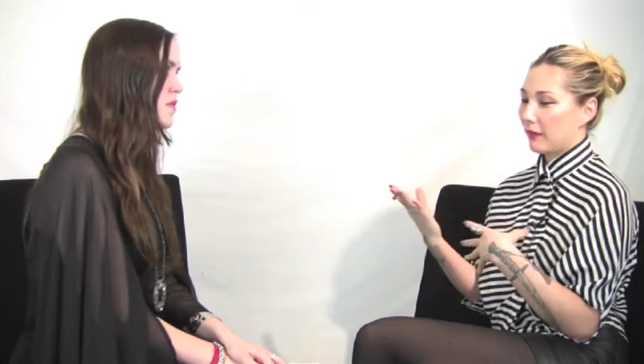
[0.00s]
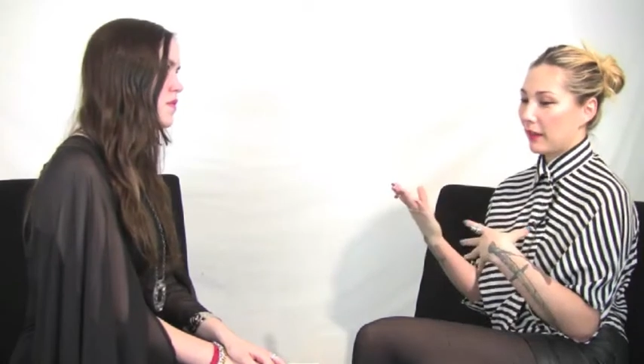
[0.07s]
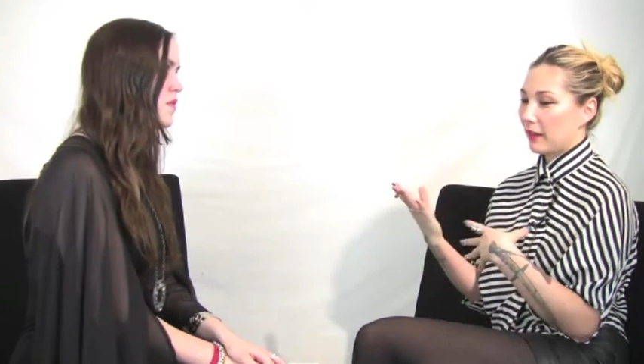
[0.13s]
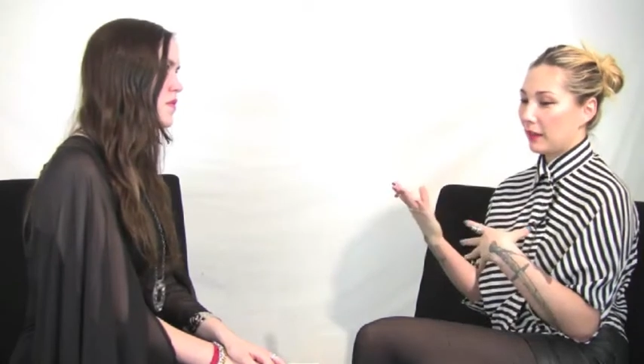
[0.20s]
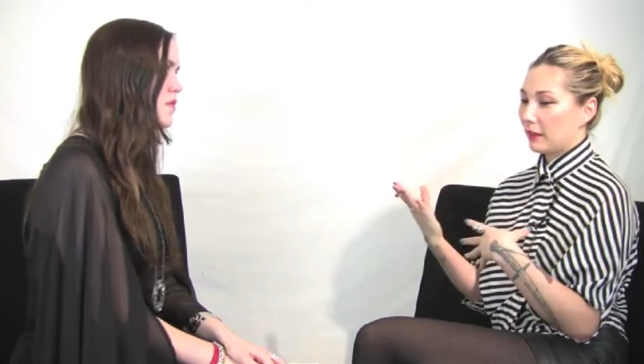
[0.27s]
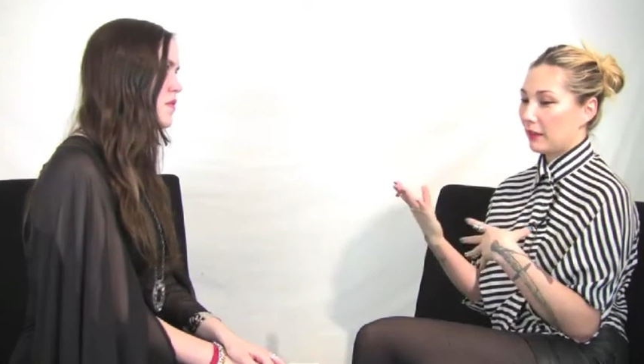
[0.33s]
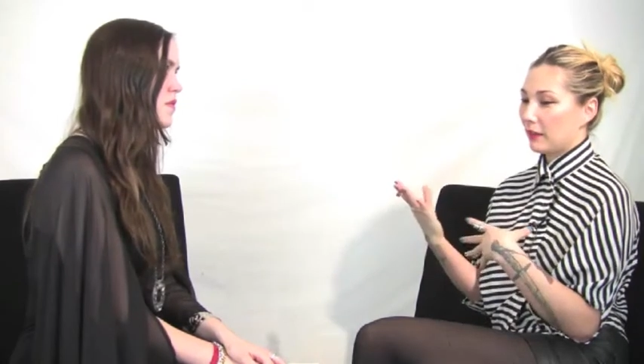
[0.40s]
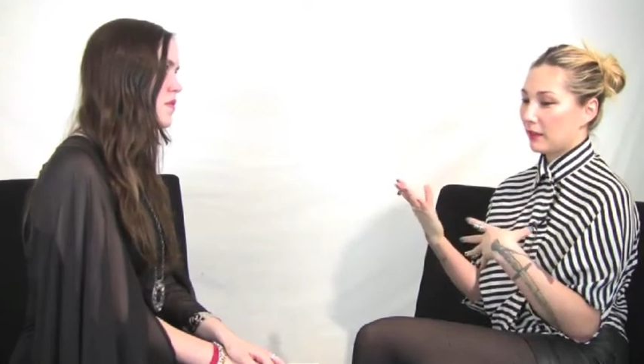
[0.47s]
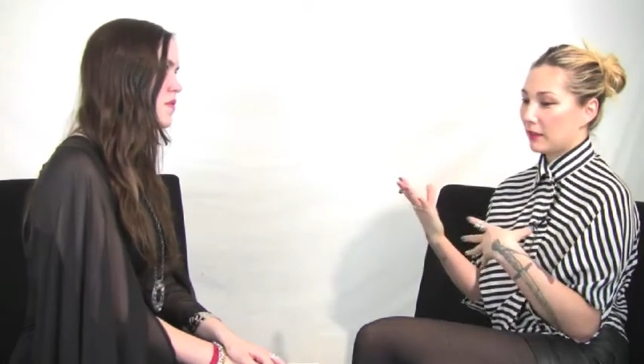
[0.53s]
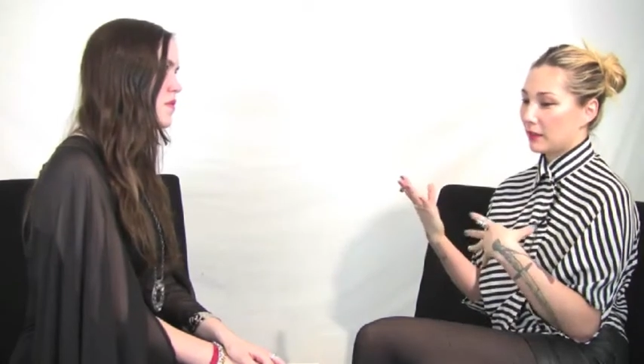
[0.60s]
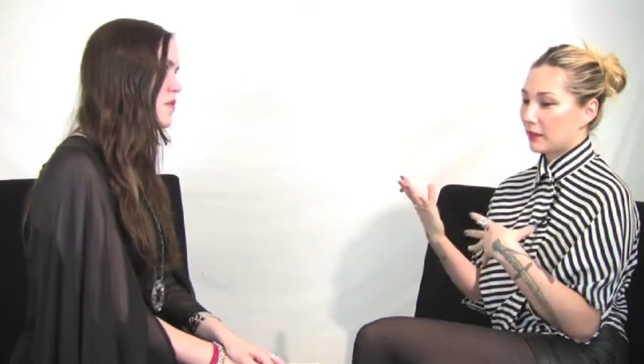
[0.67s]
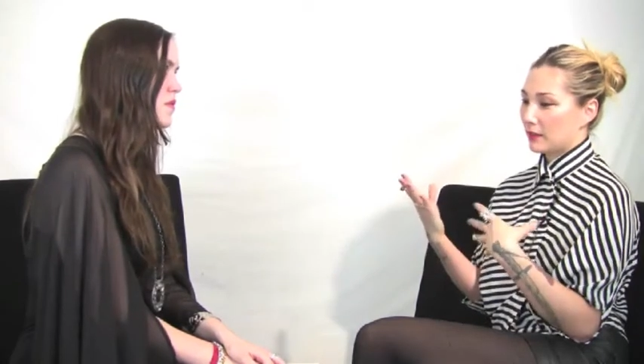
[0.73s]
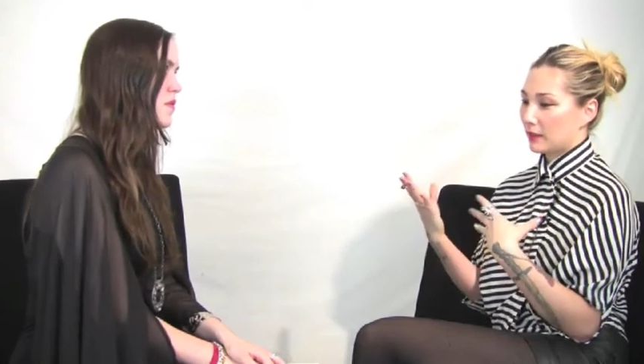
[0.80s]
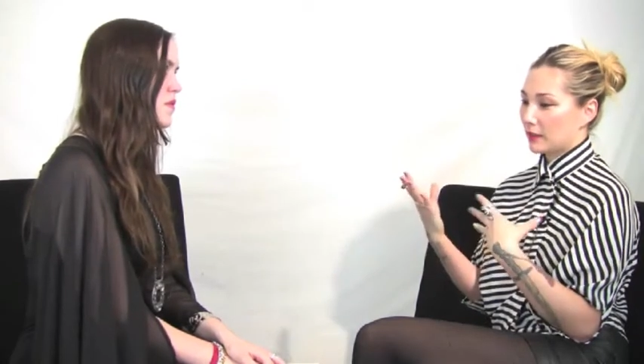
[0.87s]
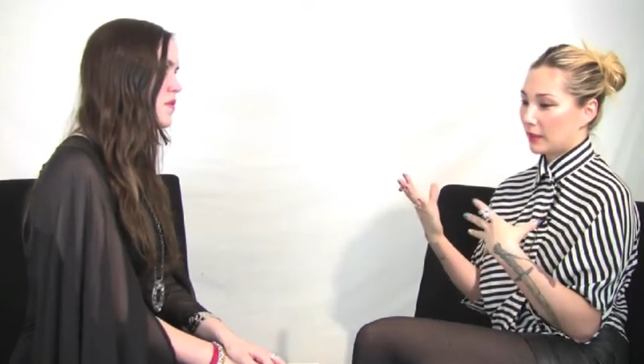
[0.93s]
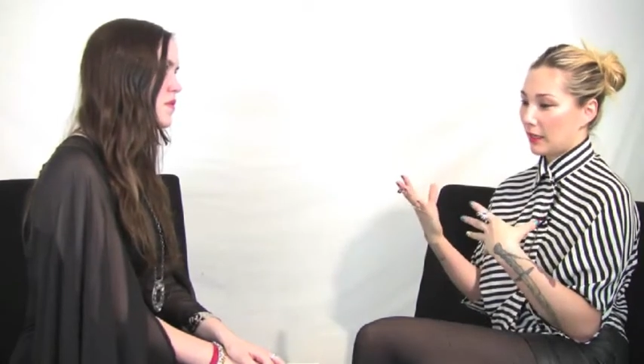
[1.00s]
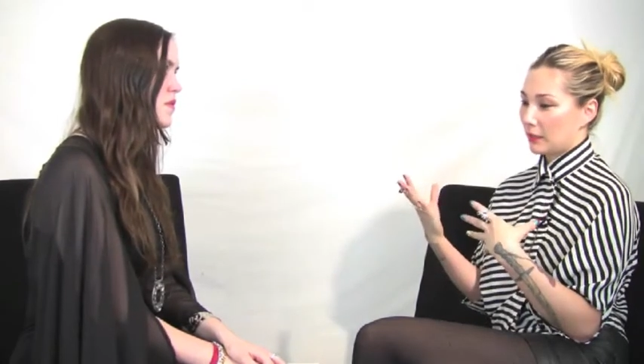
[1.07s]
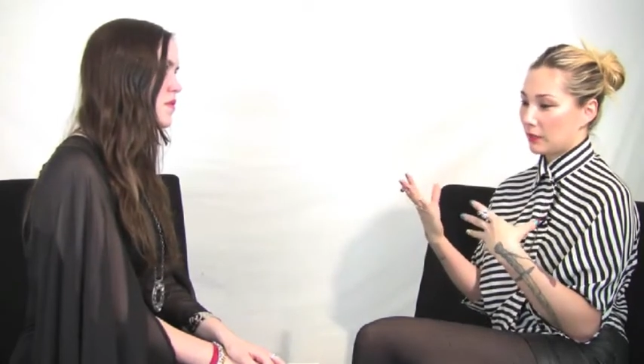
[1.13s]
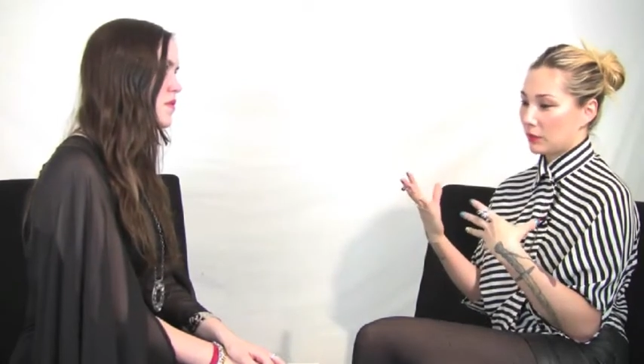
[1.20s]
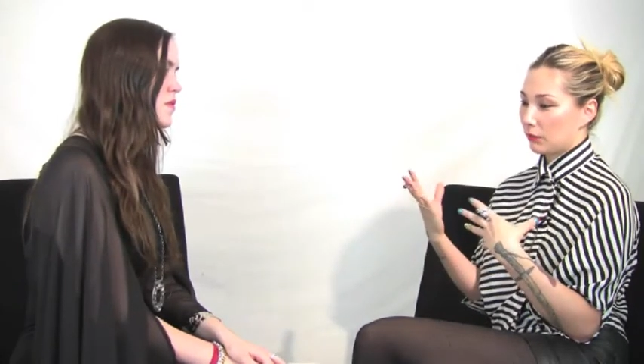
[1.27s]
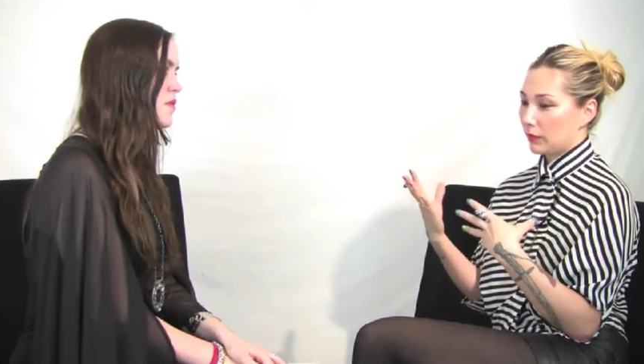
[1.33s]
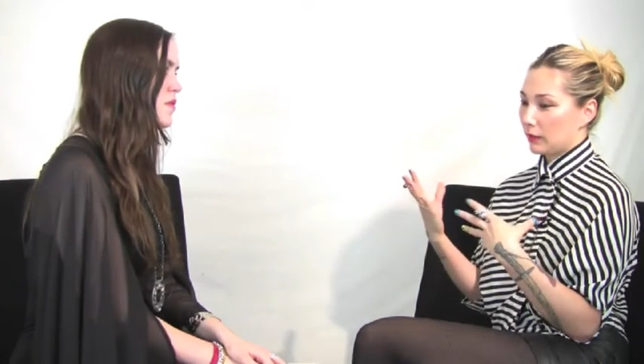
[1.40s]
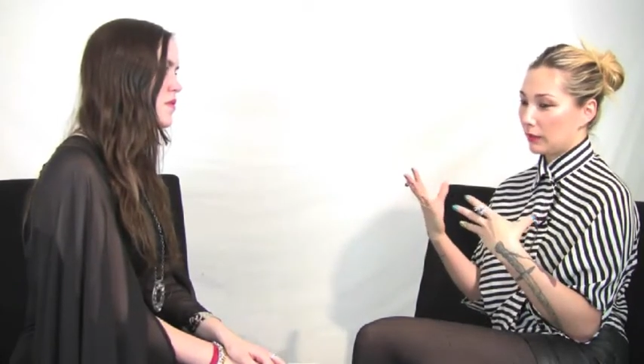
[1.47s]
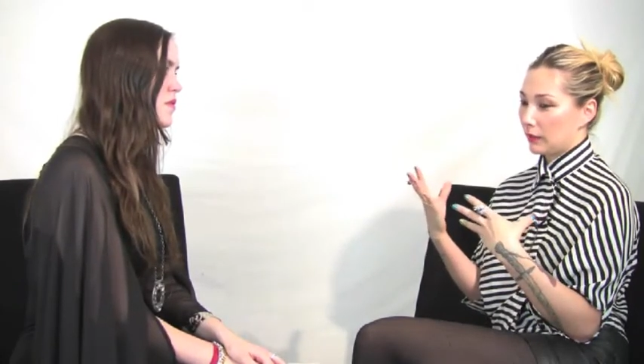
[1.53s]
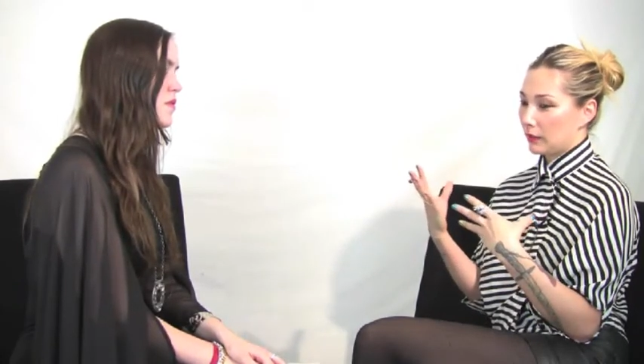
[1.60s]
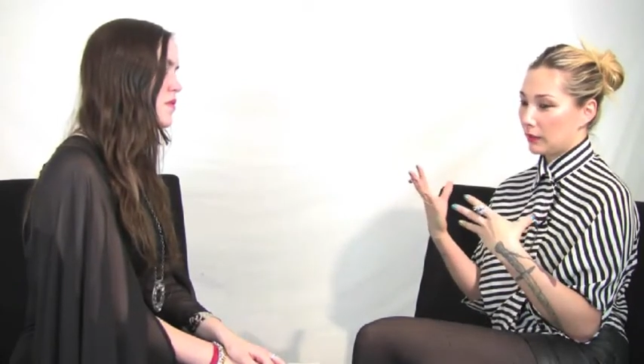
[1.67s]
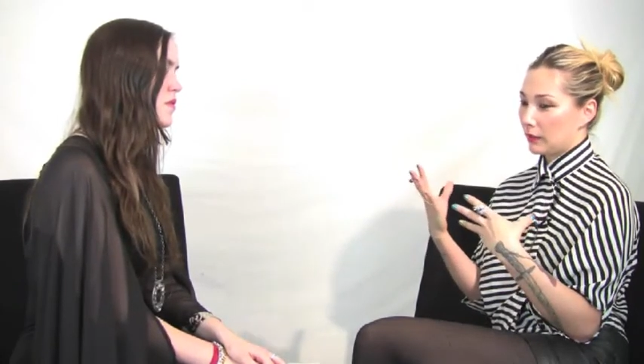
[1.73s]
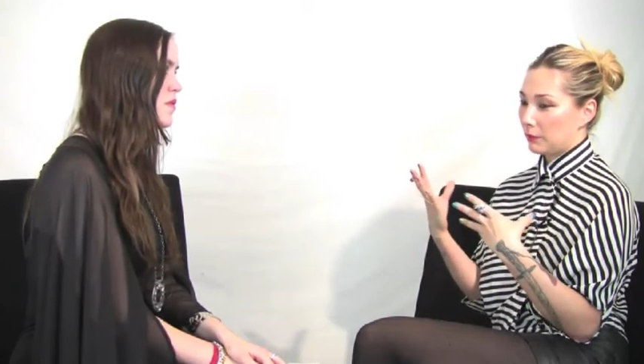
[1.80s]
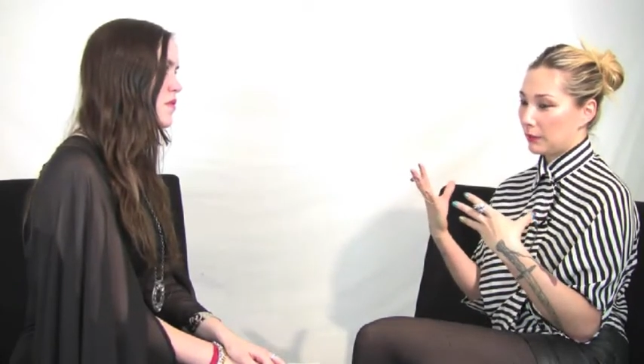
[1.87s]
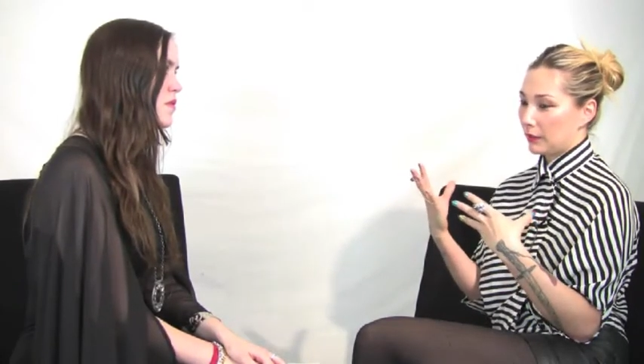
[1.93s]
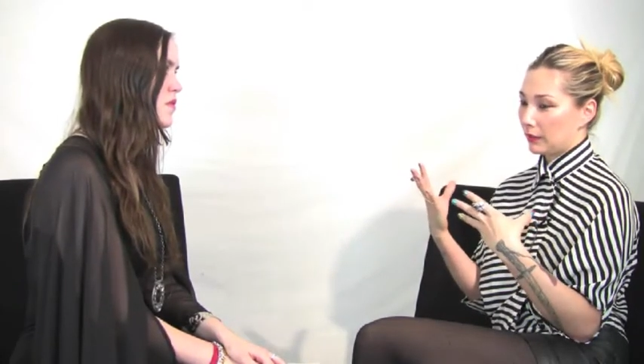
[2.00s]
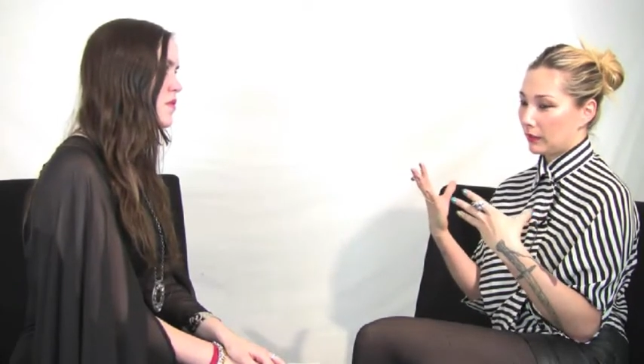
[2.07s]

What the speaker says: vein, the success really is